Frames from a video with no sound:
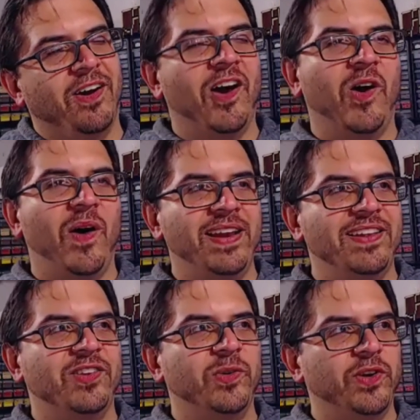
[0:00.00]
oh, I need
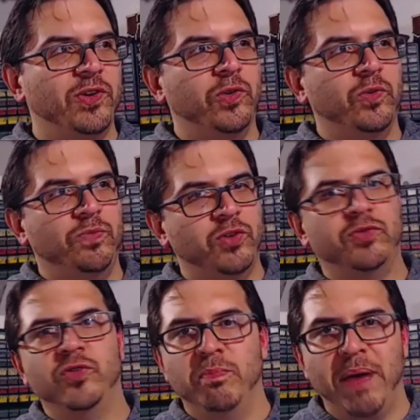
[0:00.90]
to do a new
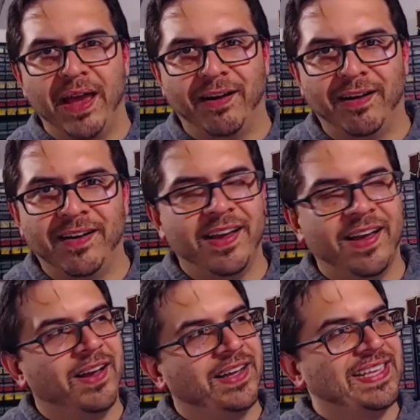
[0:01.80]
YouTube banner
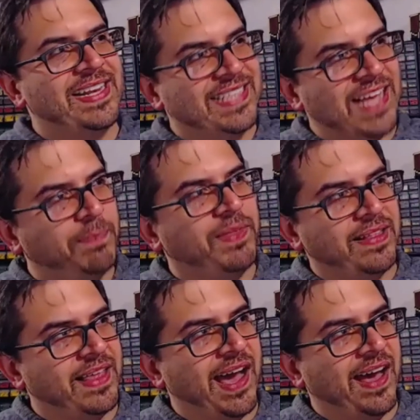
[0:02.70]
because I need to
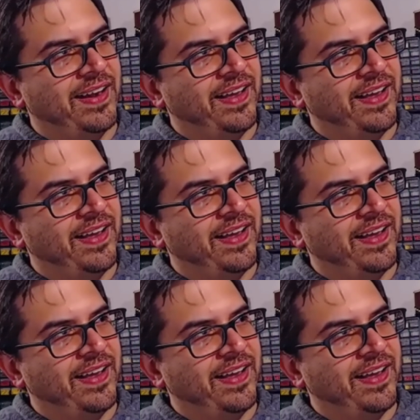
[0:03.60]
update that.